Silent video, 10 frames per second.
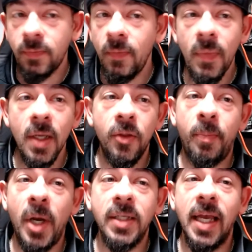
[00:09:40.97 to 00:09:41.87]
the Bucs
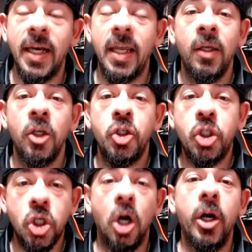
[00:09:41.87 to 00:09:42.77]
had a
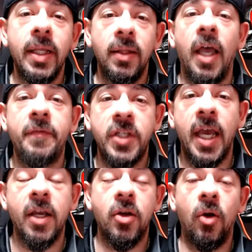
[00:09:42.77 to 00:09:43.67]
starting left
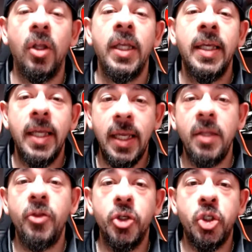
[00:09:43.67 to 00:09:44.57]
tackle in
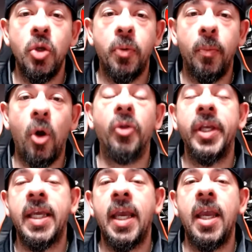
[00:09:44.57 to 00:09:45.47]
the Super Bowl that
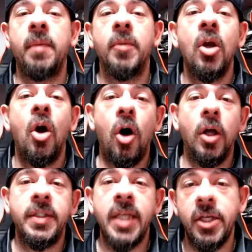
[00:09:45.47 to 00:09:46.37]
came on
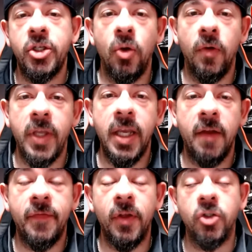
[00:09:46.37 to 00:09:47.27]
day 2 of the
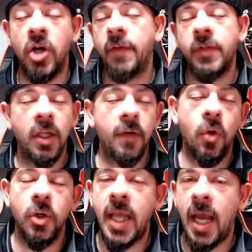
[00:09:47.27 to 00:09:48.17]
NFL draft. And then, of course,
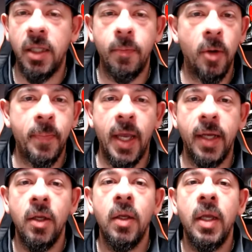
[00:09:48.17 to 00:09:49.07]
Ali Marpet
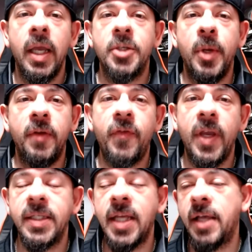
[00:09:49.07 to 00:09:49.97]
has been
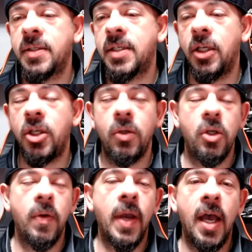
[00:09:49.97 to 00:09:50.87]
fantastic. You
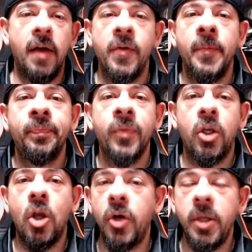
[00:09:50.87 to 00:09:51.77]
have
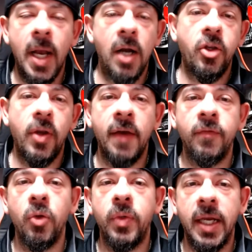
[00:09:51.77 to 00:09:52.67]
Cody Malk, you have Luke
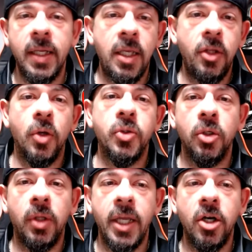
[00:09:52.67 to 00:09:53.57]
Gedeke. Those are
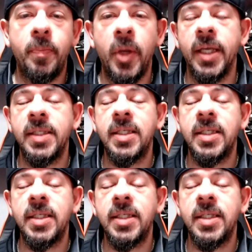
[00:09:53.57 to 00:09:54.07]
later picks.